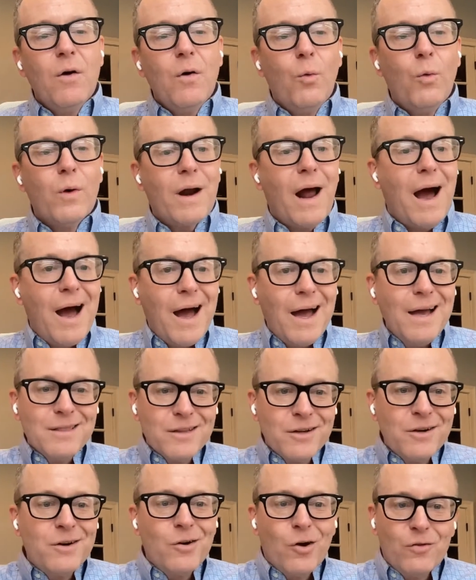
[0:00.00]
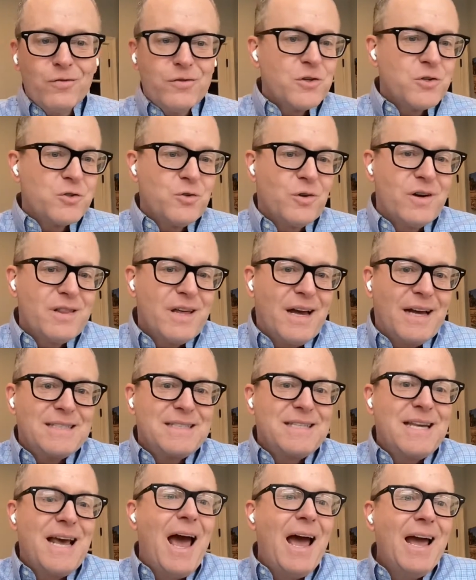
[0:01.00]
what I learned over sort of that
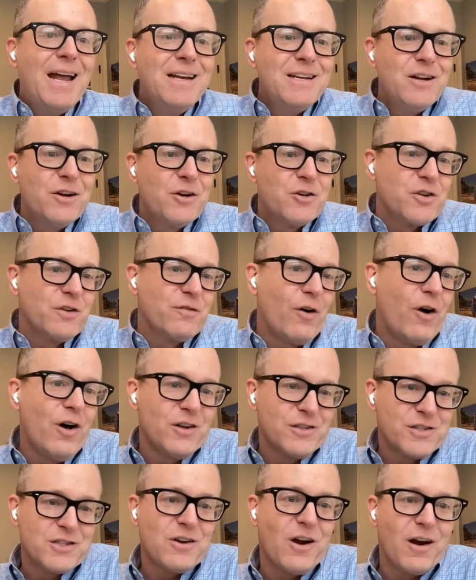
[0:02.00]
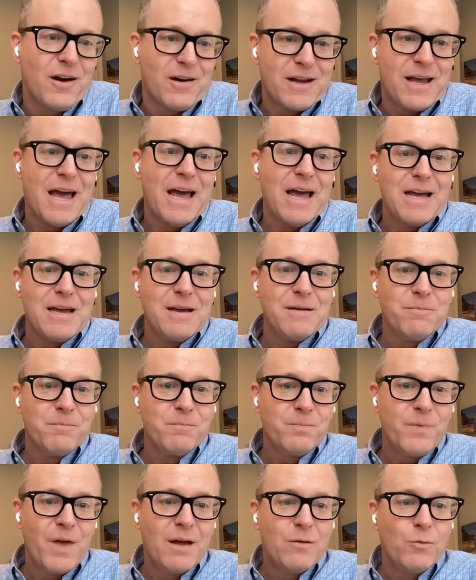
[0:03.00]
10 years of all-star game,
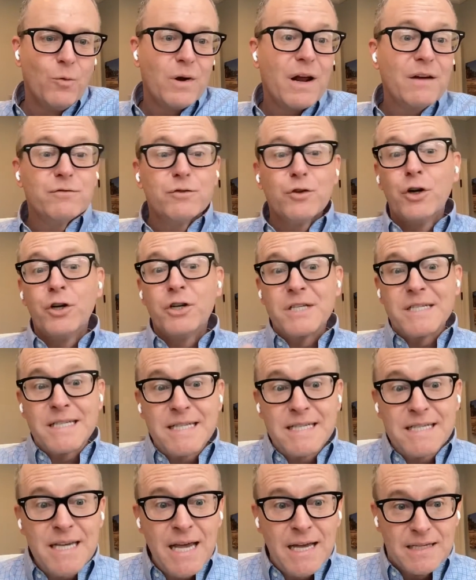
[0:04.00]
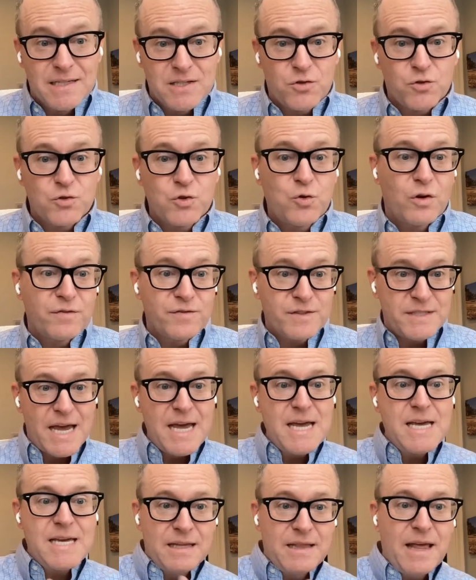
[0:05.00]
and what I've learned since sort of
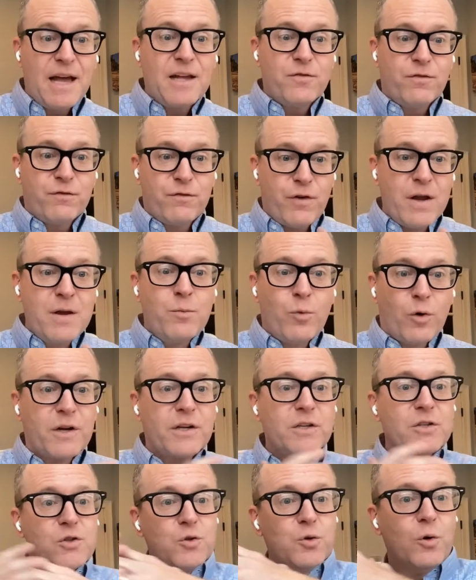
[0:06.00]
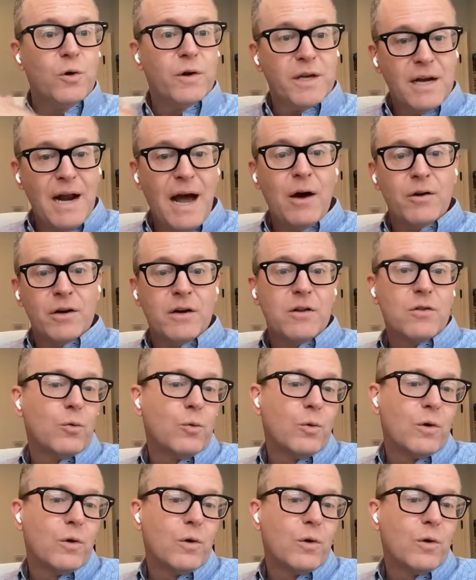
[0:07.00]
taking that framework and toolkit out into the